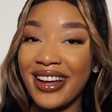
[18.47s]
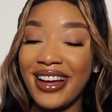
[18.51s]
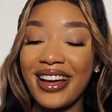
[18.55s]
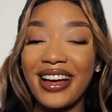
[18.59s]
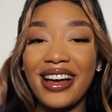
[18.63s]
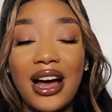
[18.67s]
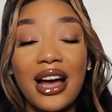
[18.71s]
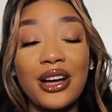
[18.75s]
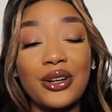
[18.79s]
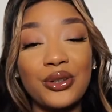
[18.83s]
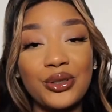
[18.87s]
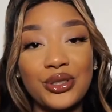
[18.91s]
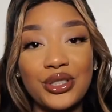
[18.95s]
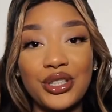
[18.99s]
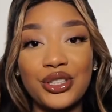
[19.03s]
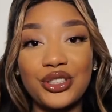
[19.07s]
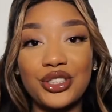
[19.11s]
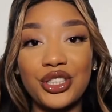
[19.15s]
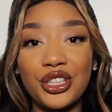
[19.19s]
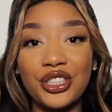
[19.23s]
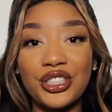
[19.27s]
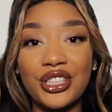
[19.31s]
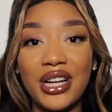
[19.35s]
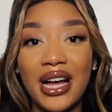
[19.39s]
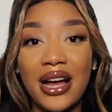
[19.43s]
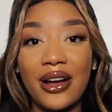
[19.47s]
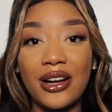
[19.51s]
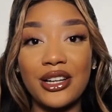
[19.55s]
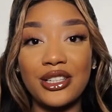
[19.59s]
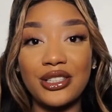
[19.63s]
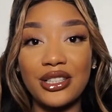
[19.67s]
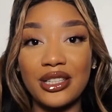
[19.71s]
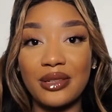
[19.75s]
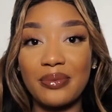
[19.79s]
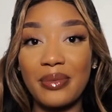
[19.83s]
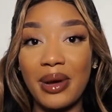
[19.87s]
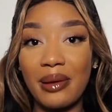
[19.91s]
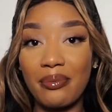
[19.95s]
I also showed you how I
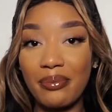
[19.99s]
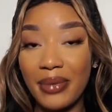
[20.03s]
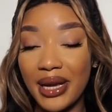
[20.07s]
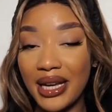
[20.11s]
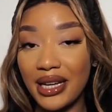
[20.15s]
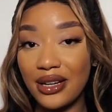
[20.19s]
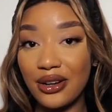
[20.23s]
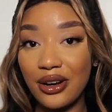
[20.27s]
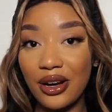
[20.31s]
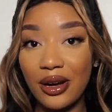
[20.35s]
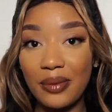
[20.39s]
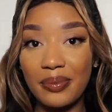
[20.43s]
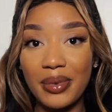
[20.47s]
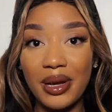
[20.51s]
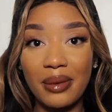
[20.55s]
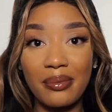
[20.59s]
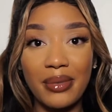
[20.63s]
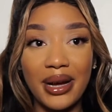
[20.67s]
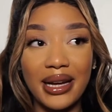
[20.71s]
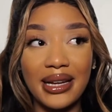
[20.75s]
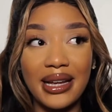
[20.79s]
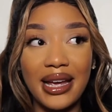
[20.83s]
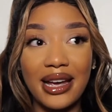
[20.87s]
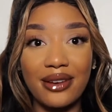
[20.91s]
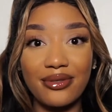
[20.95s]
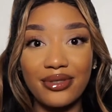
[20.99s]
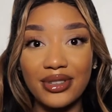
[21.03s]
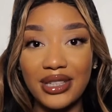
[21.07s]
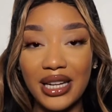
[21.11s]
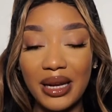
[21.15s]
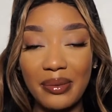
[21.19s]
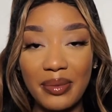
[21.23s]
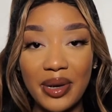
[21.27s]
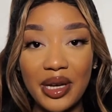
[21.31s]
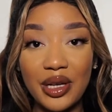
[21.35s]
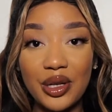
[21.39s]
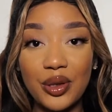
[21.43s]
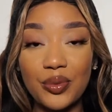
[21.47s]
did my makeup and my everyday
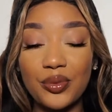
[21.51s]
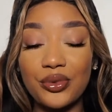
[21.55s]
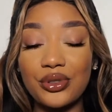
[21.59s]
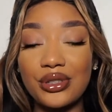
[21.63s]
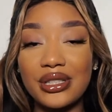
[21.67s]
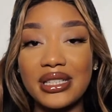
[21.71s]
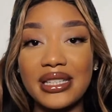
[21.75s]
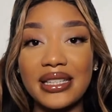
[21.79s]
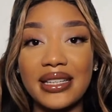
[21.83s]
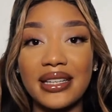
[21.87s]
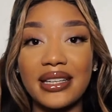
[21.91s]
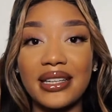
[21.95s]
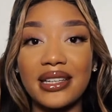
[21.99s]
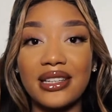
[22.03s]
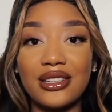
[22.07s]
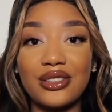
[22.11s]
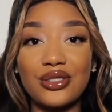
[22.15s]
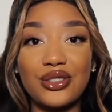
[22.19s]
makeup routine.